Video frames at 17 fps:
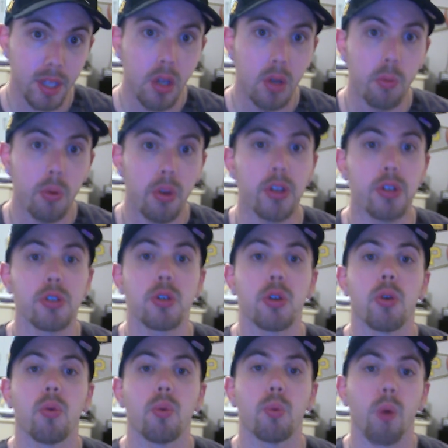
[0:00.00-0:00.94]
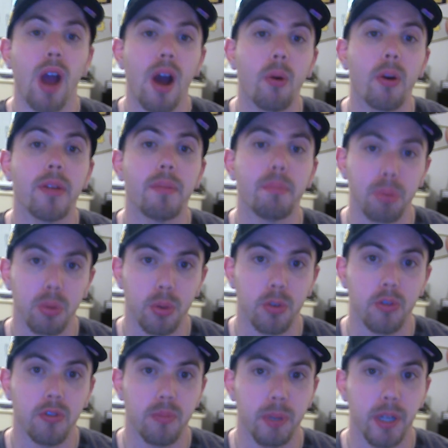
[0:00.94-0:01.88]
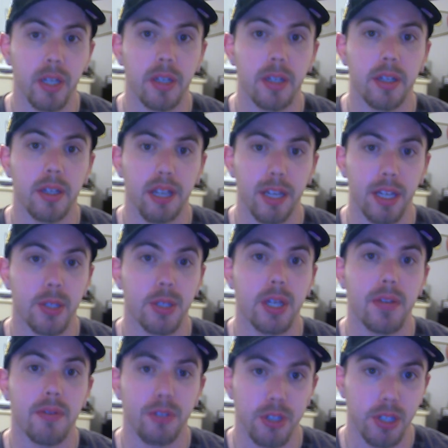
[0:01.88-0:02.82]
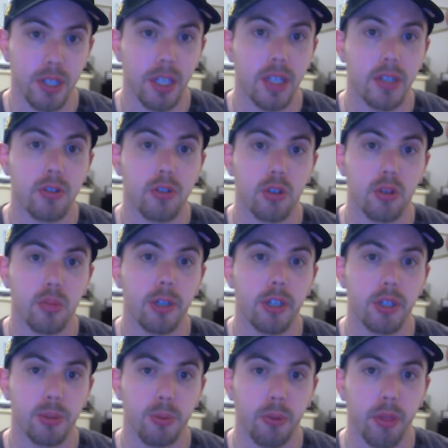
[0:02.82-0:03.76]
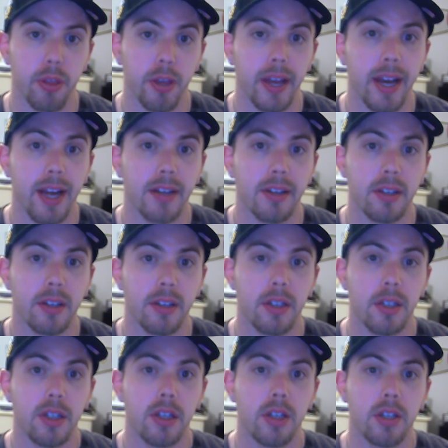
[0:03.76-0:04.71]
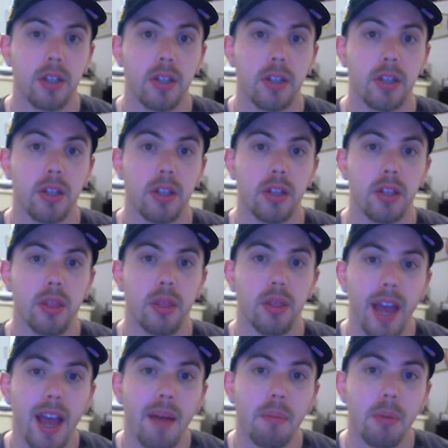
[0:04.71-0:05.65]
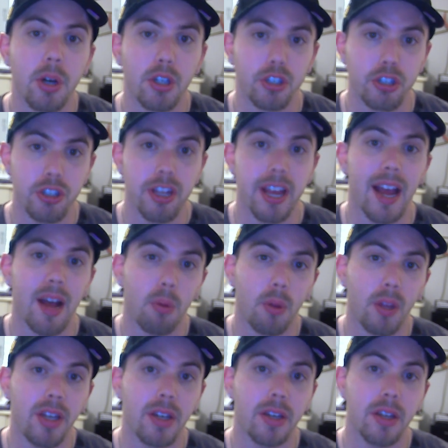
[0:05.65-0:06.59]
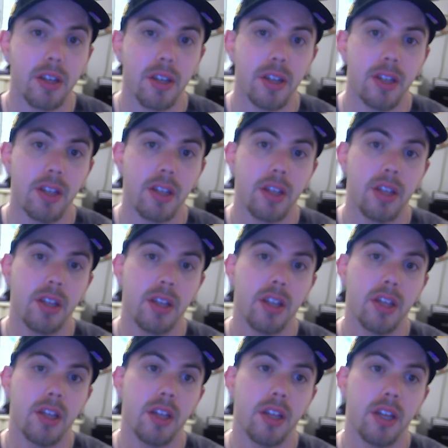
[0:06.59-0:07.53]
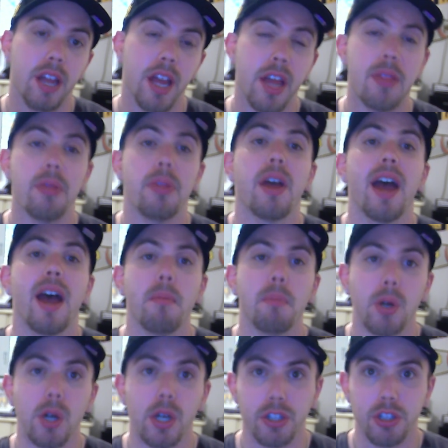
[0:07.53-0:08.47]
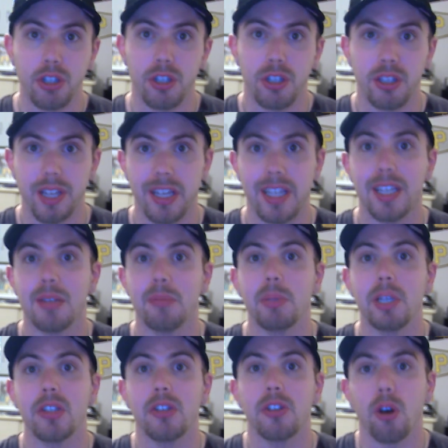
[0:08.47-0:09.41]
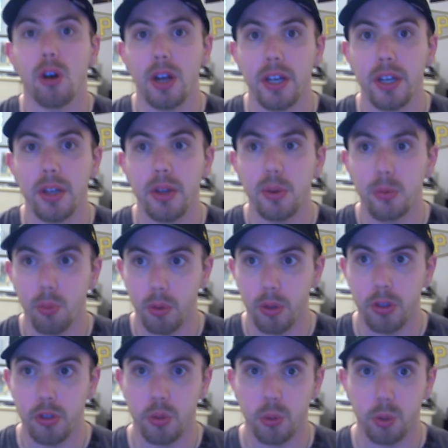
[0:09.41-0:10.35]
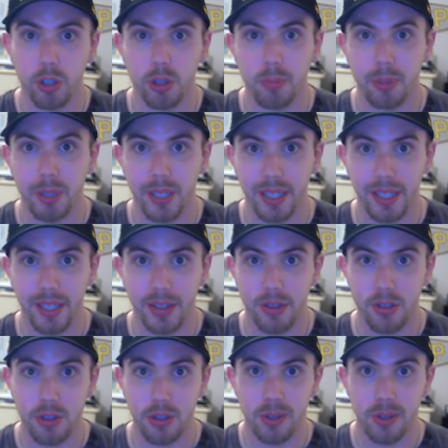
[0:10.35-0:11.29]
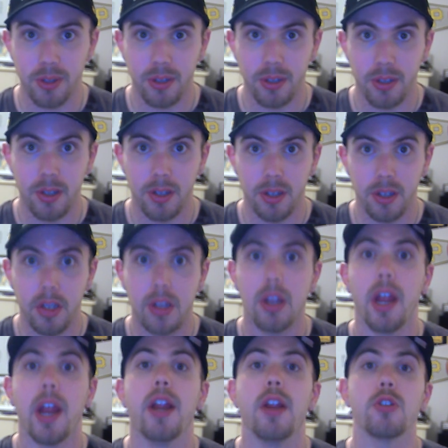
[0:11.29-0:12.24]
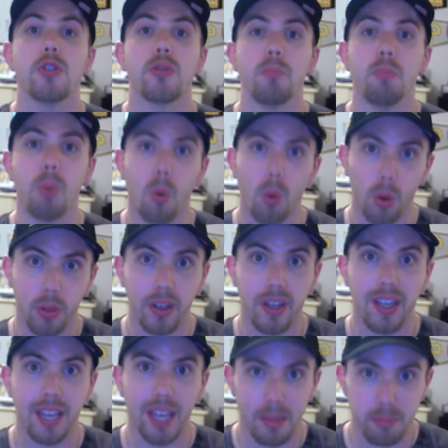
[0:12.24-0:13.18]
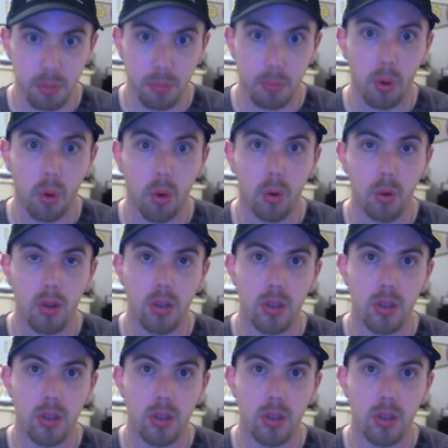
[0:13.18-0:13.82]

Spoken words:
with his route improvement, as I've seen so much with that. That much talent and that much that can be done with George Pickens is more than capable